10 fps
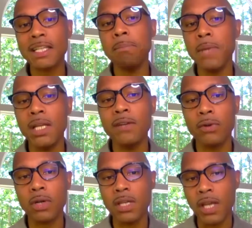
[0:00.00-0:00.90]
meaningful
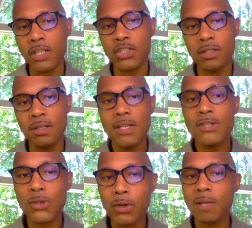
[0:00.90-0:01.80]
connection
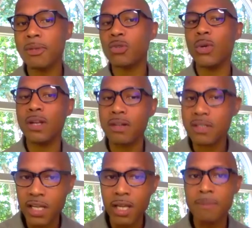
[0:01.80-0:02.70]
certainly between our
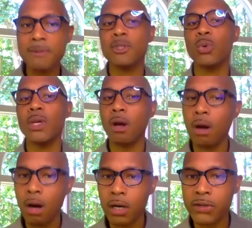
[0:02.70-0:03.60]
teams between our
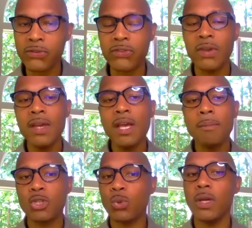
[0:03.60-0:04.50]
artists
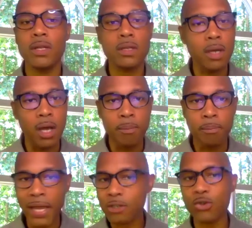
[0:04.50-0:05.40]
between um,
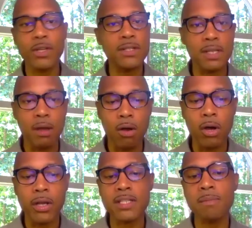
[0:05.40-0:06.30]
patrons and
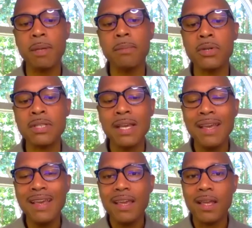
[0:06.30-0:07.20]
audience members
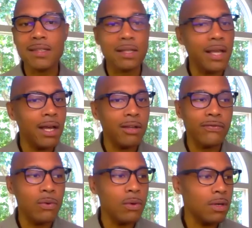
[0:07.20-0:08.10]
it's allowed
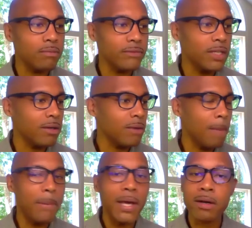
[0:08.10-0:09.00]
for you know
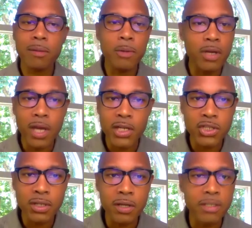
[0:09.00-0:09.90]
better
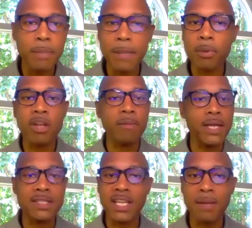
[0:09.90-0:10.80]
communication there are people on my
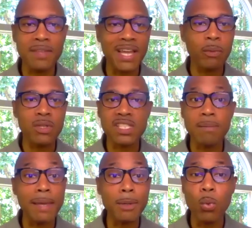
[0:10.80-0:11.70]
team that i would see
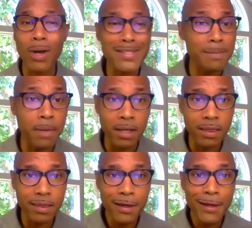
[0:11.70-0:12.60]
maybe once a month
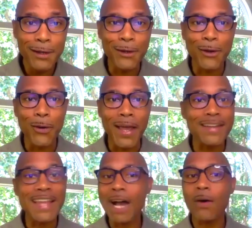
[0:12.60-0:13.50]
you know and
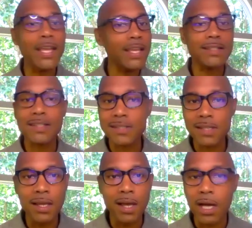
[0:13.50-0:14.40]
now i get to
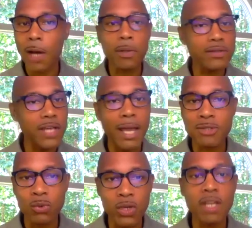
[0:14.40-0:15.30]
see a couple of times
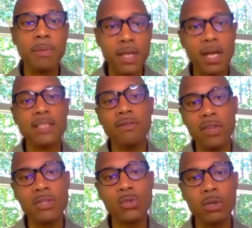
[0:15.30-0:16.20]
a week because of
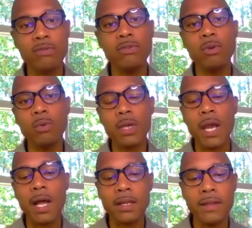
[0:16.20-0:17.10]
this sort of new
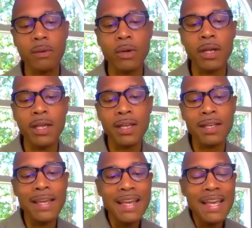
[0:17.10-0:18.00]
reality that we're in
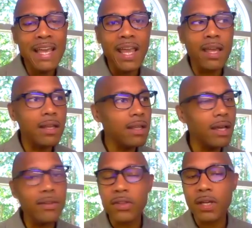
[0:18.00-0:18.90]
and the
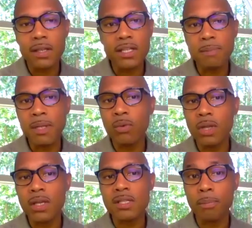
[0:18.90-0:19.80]
other thing that it's been
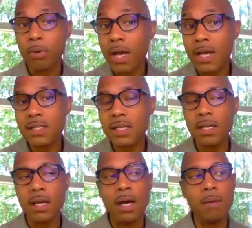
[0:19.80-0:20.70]
really surprising
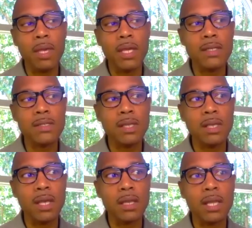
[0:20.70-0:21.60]
um, is the
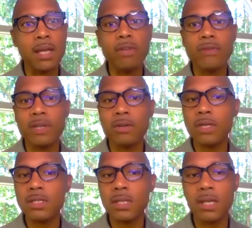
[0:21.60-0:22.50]
level of
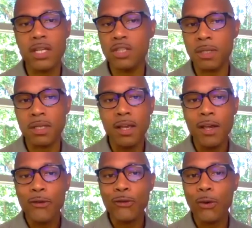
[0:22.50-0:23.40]
increased engagement
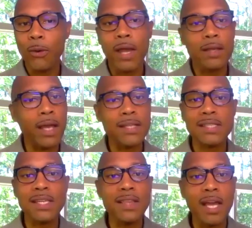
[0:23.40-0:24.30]
so I, I,
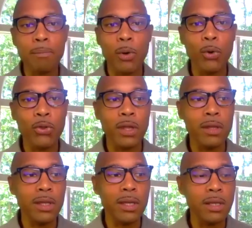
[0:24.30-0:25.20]
see that both in
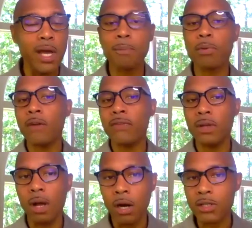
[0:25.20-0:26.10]
the nonprofit
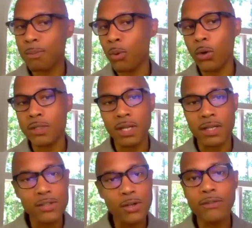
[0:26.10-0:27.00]
arts boards that I
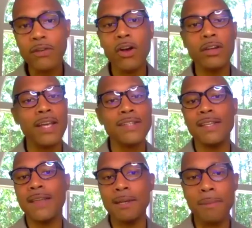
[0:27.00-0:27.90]
serve on, I see
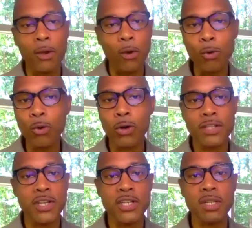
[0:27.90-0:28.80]
that in my own
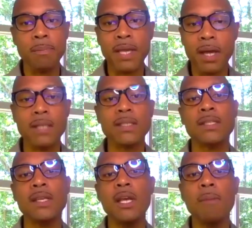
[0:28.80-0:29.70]
organization because
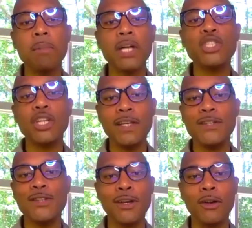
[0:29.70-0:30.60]
it's much
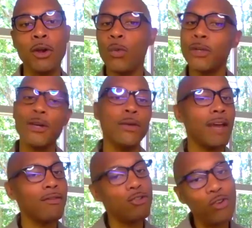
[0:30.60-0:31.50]
easier. We don't
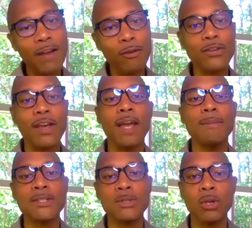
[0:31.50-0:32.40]
have the travel time
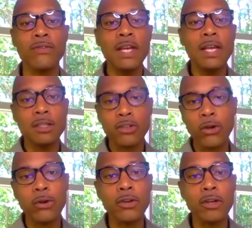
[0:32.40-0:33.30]
to sort of turn
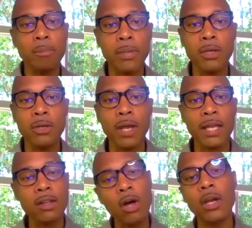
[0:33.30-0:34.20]
on your computer
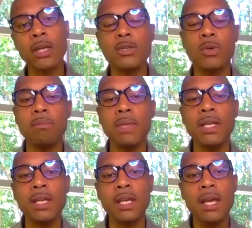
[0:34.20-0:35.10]
and log into a
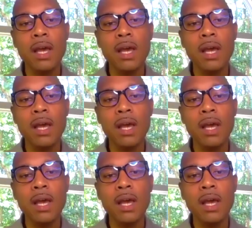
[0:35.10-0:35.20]
meeting.